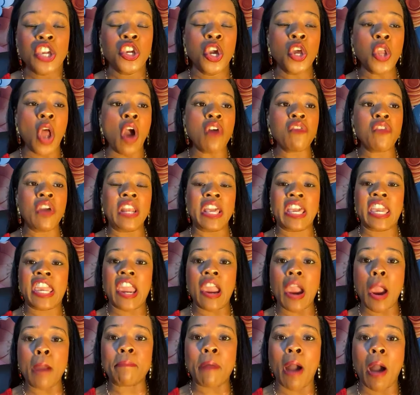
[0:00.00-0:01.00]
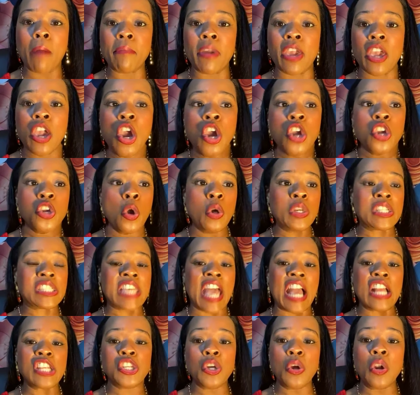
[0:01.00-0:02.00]
You don't really care about me. You
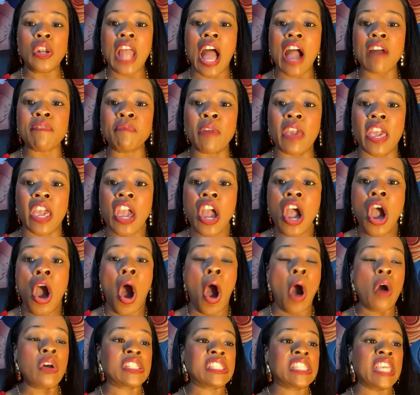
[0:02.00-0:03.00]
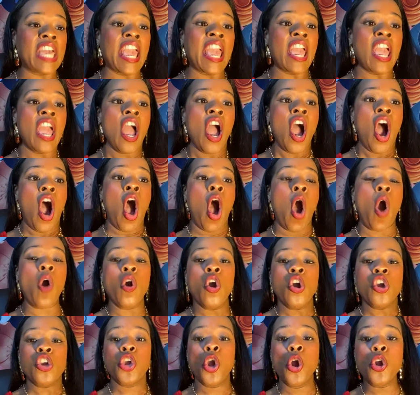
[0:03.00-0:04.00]
said you love me. Oh, see,
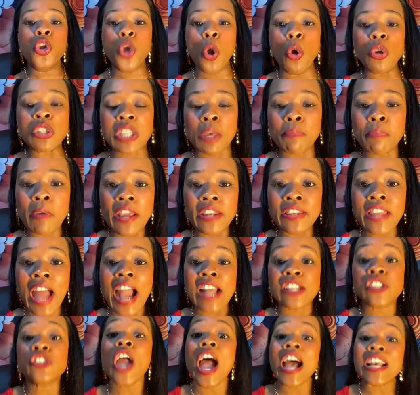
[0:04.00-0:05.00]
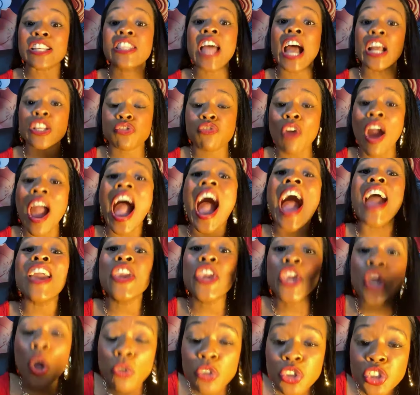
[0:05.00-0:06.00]
oh, you used to be nice. Yes, that's why
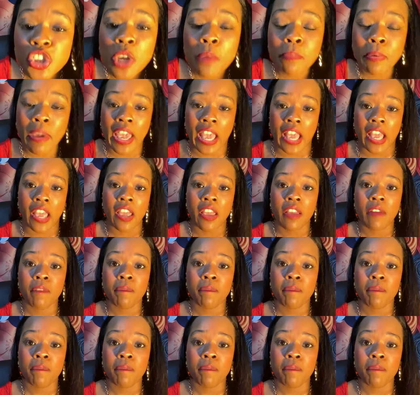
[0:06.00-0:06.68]
I used to be.